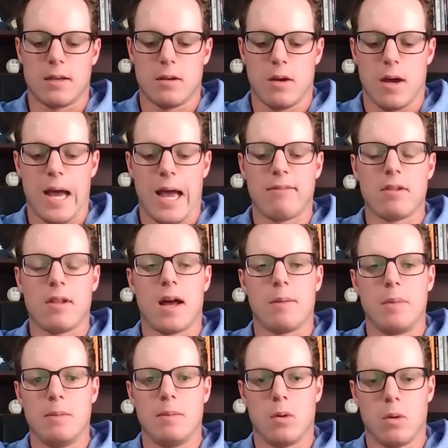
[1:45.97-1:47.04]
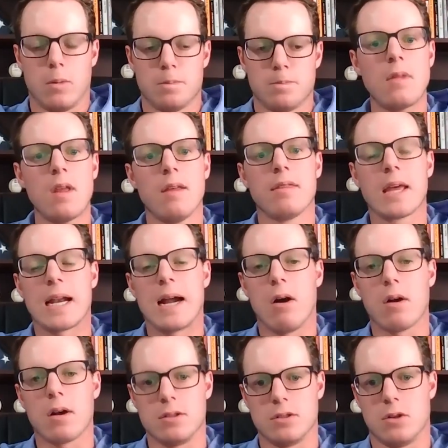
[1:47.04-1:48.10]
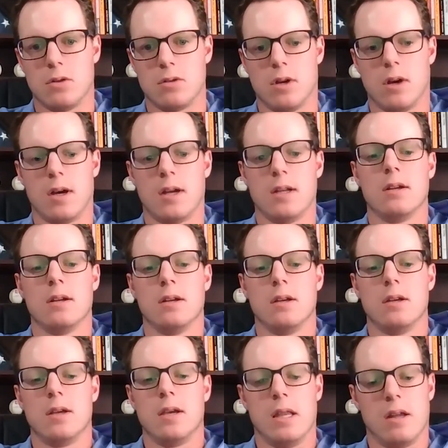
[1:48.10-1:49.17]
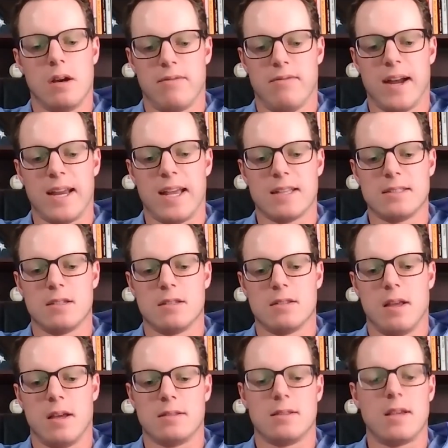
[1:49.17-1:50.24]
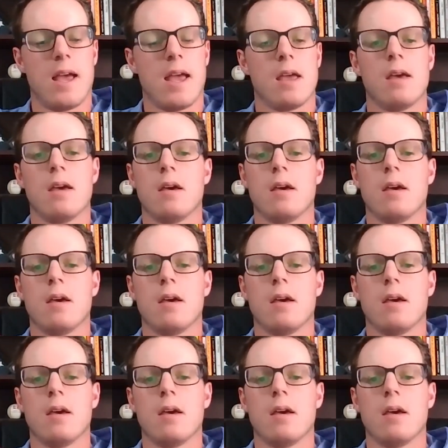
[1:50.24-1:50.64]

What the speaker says: I have a lot of people that I'll consult on in their finances that say,